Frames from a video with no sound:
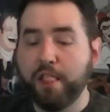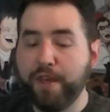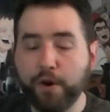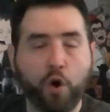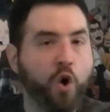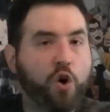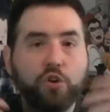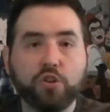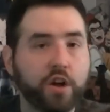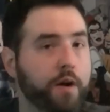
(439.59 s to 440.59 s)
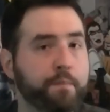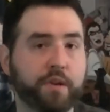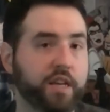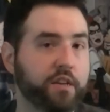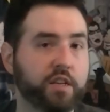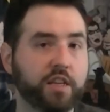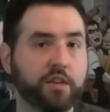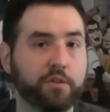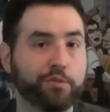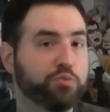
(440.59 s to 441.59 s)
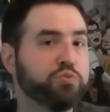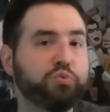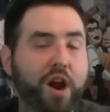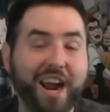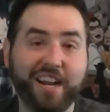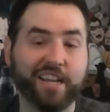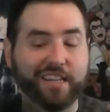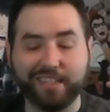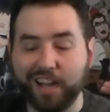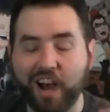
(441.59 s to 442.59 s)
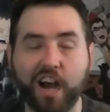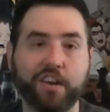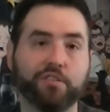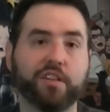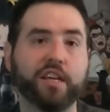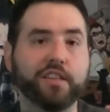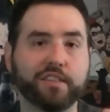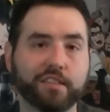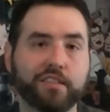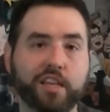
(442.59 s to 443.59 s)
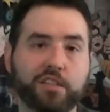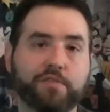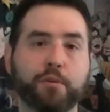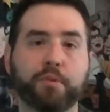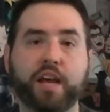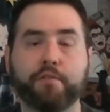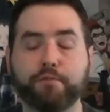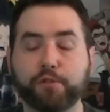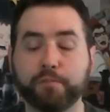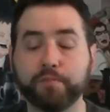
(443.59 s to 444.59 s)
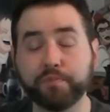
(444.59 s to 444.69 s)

Their whole company was riding entirely on the success of their platform.